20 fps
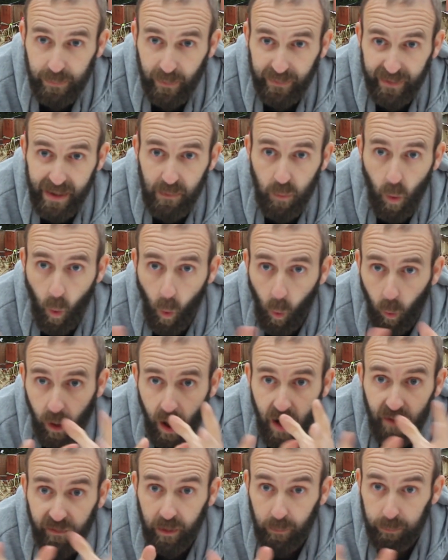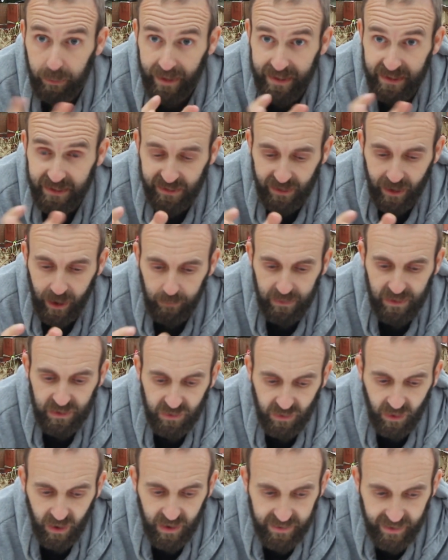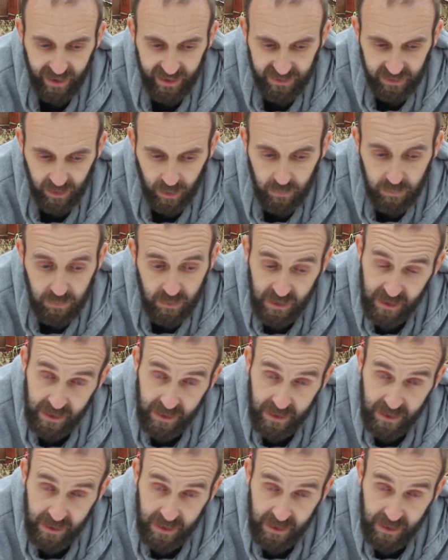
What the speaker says: but they were all over the place inside there. So